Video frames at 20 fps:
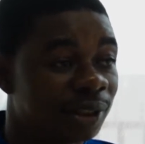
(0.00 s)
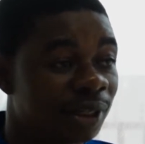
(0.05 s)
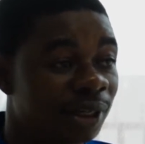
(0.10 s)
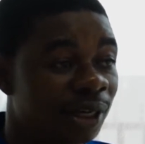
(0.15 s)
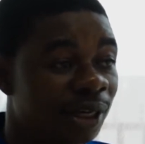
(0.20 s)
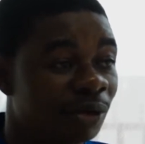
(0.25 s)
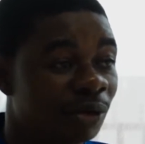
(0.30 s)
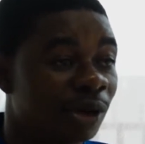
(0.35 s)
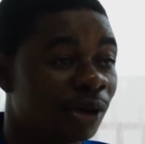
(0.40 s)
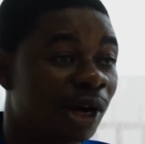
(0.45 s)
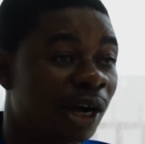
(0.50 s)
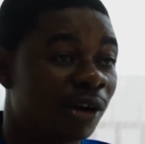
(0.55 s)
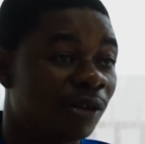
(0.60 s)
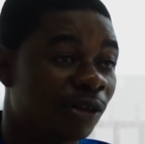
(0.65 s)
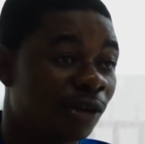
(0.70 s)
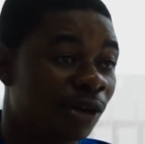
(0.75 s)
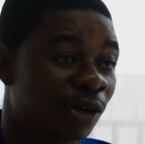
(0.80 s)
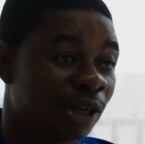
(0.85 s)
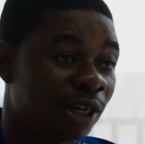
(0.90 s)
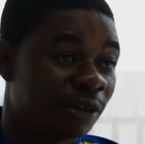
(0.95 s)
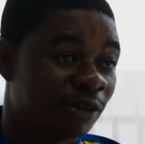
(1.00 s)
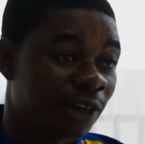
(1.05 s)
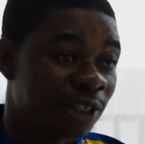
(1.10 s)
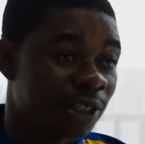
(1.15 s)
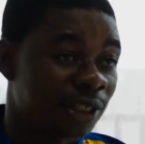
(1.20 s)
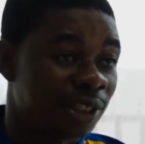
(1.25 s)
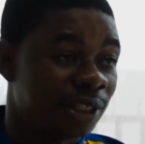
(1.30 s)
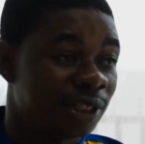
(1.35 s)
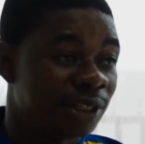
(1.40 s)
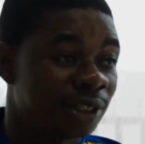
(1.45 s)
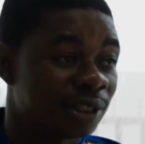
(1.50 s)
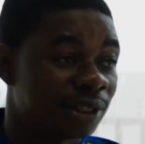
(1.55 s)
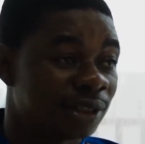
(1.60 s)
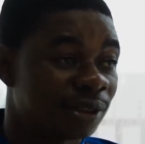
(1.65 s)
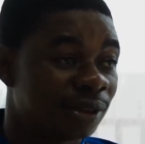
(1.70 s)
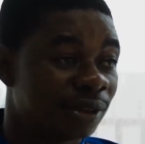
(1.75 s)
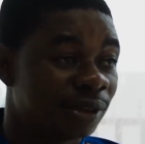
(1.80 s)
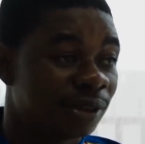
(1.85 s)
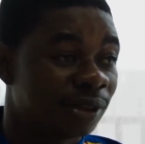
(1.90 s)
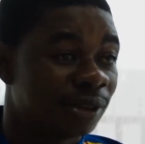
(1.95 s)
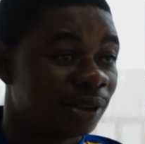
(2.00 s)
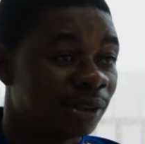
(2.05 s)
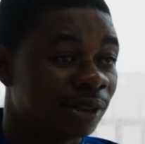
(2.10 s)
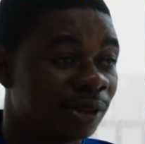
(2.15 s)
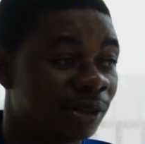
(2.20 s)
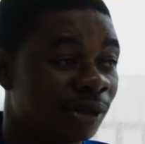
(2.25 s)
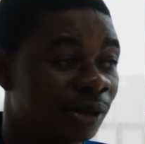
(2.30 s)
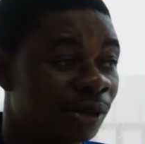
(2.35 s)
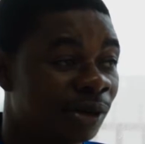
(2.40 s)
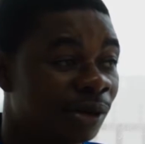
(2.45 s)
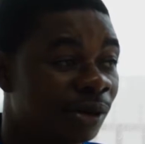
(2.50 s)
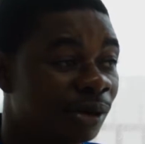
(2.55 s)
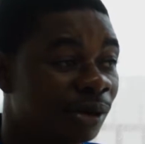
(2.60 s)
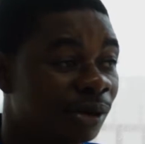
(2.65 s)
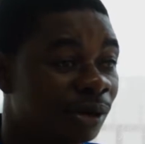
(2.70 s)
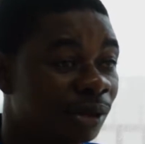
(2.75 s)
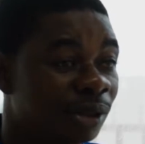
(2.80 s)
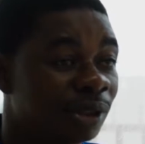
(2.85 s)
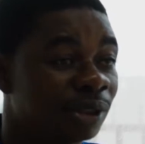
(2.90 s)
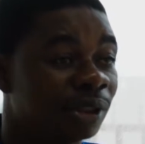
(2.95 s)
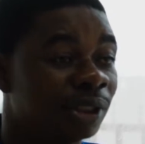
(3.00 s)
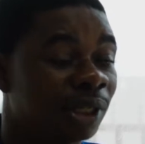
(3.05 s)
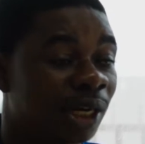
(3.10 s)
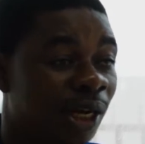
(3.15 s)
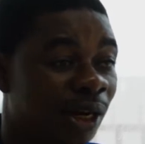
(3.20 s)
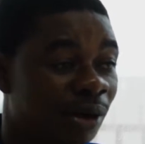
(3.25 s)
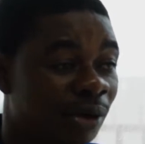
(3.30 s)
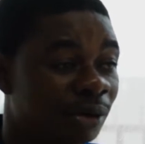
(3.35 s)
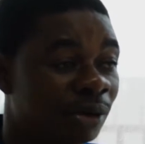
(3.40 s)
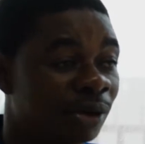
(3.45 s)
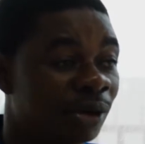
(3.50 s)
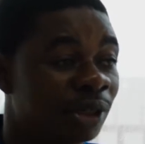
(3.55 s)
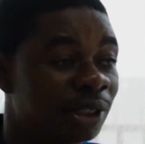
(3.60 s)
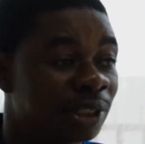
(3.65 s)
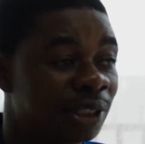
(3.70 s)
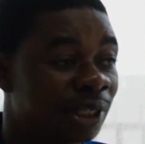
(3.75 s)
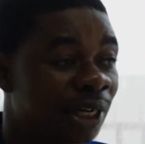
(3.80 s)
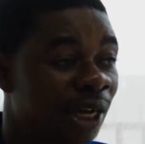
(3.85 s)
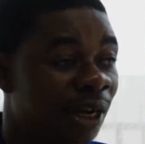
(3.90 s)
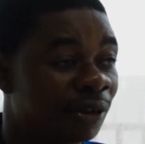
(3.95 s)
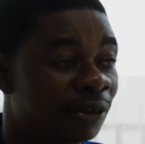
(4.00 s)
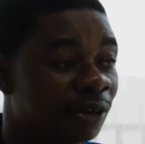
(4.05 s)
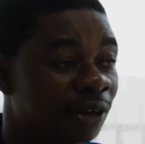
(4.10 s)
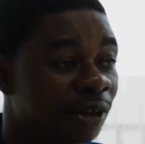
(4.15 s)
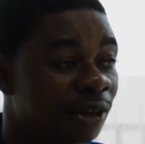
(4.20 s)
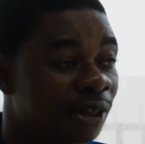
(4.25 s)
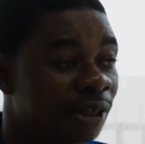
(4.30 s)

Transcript: we don't have all the facilities. Not enough.